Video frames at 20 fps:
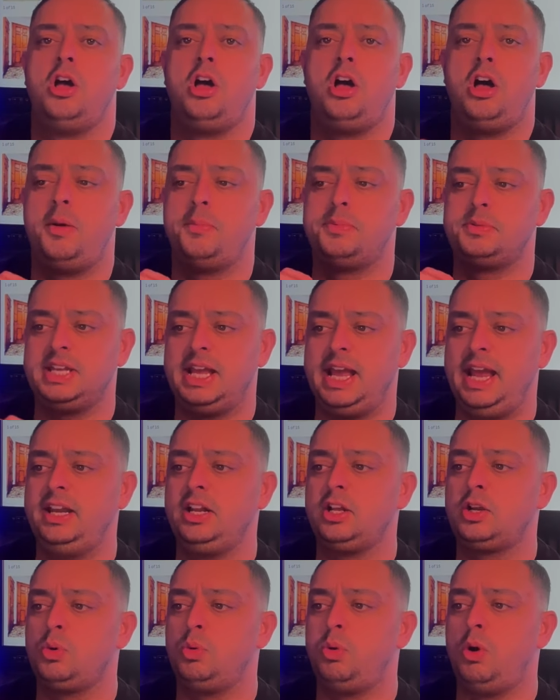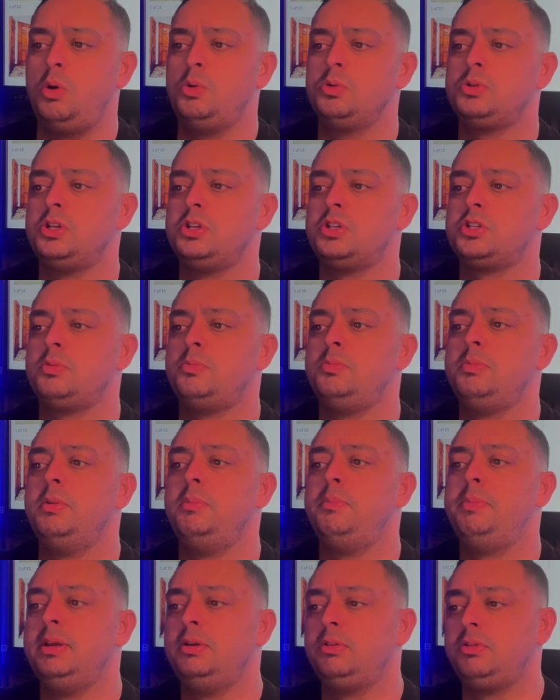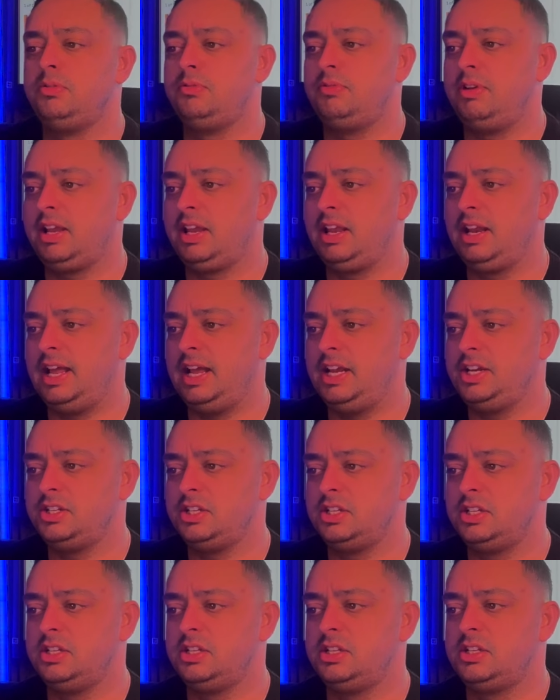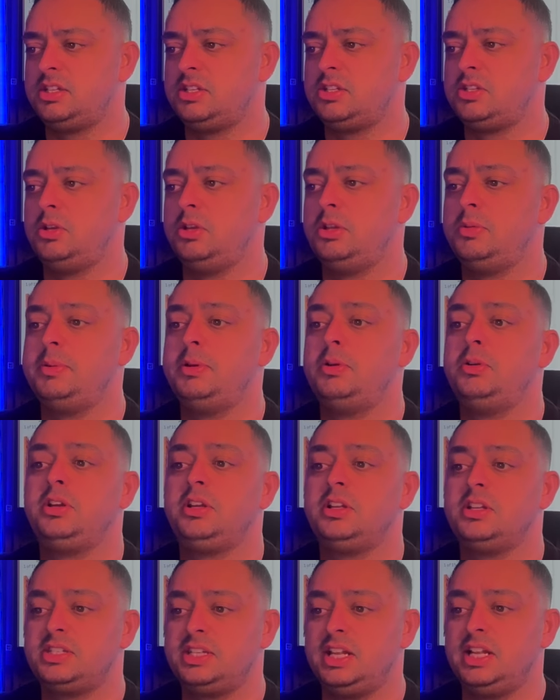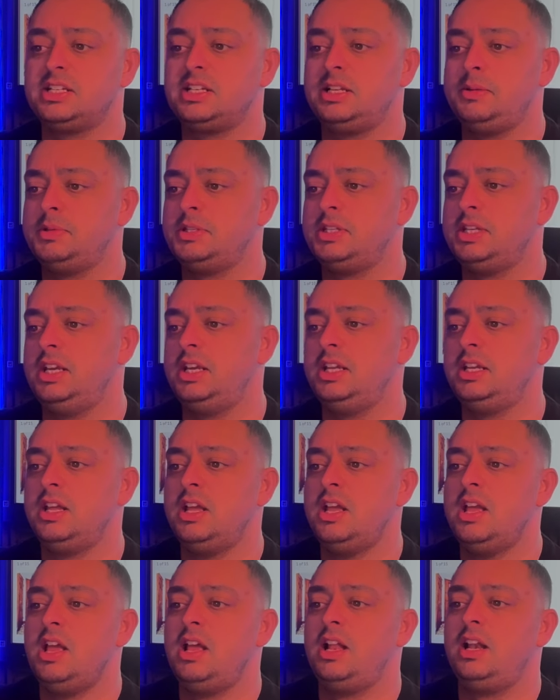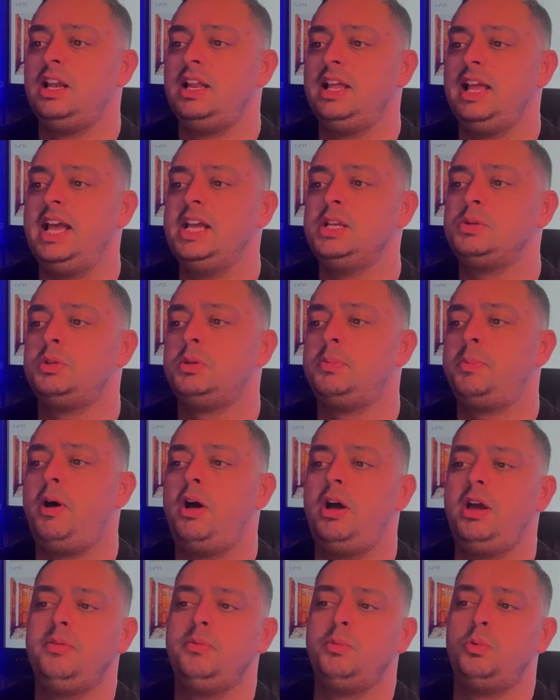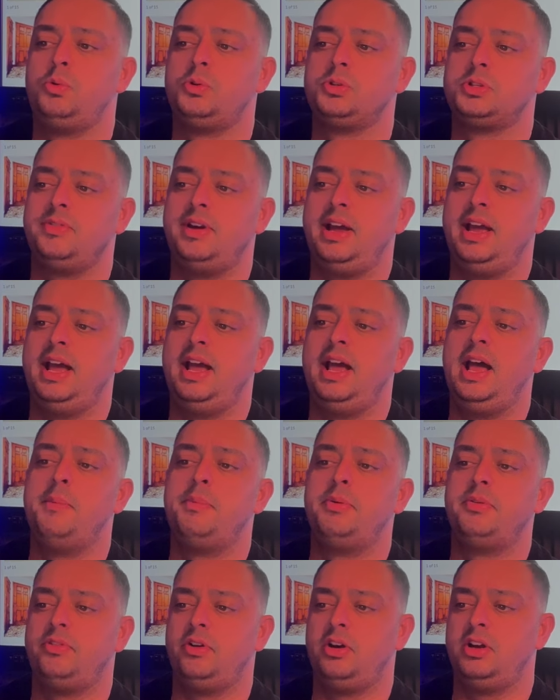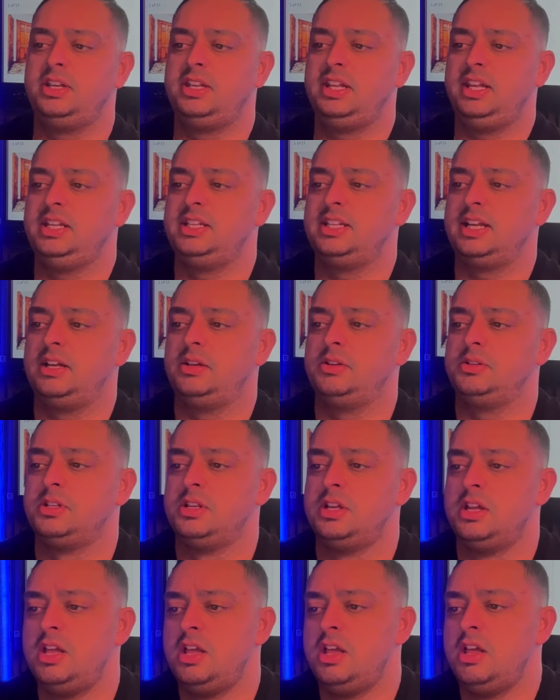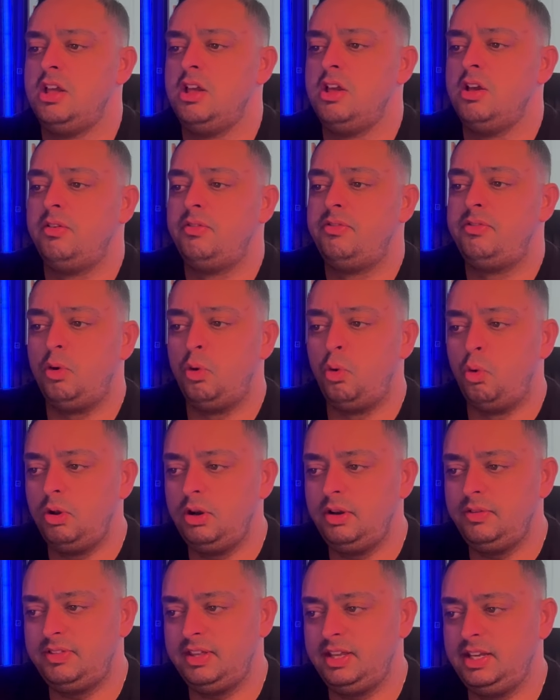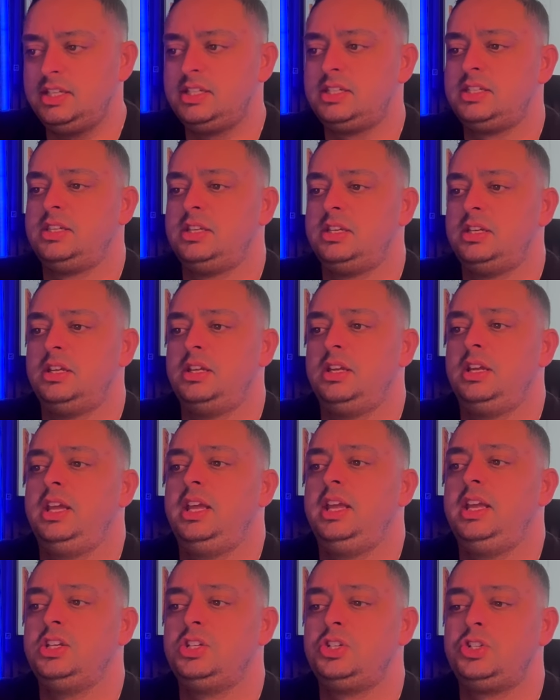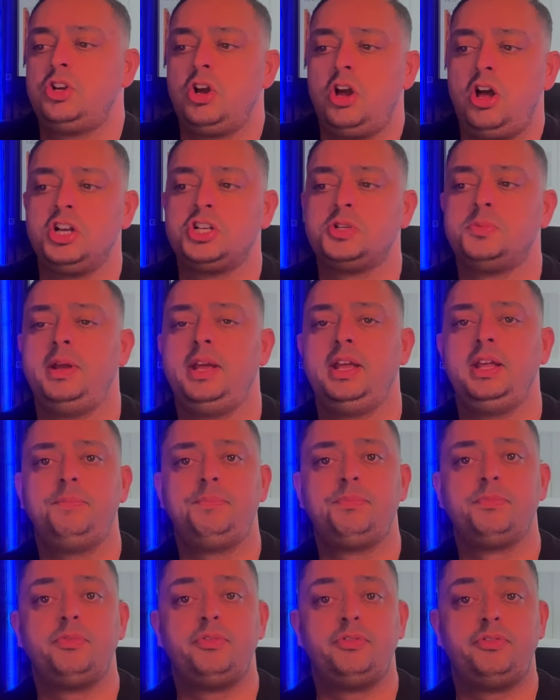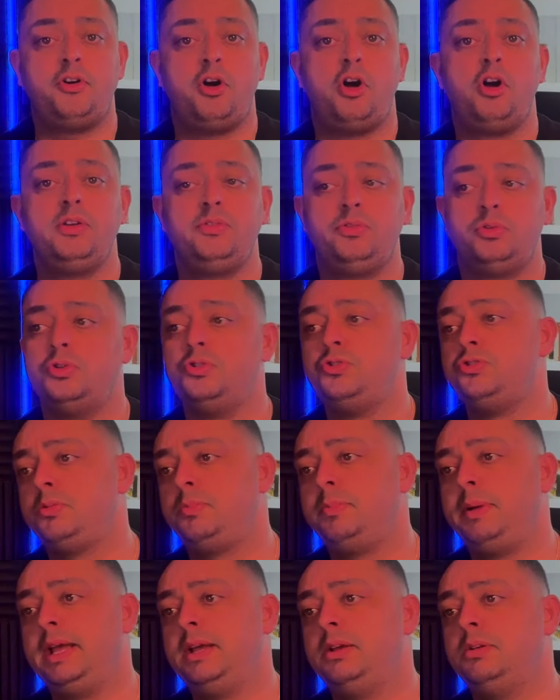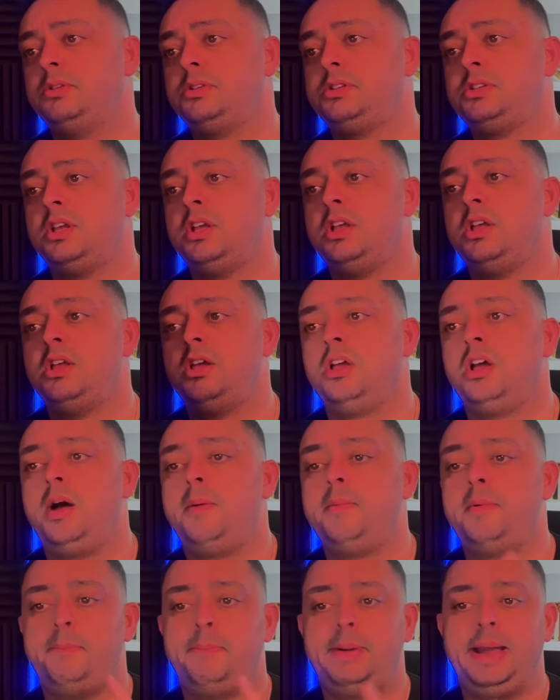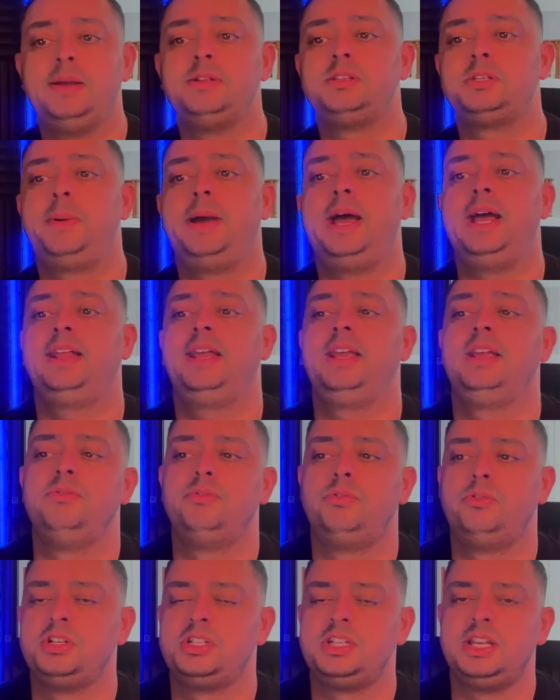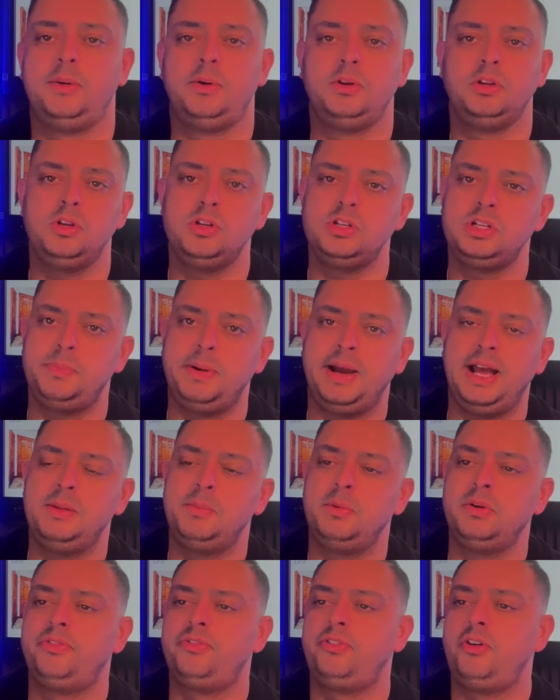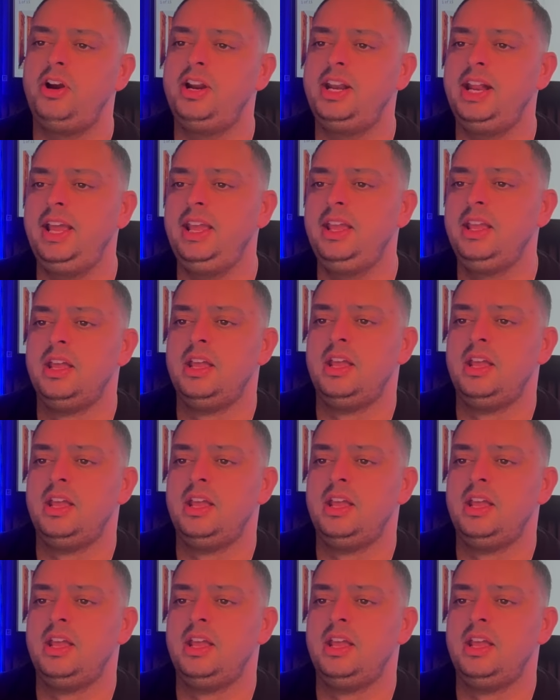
obtain a quote and submit building regulations to the Building Consents Limited, liaise with the party wall surveyor and provide details. For all of this, he has charged me £500. I'm about to pay that invoice now. I usually pay them on a Friday,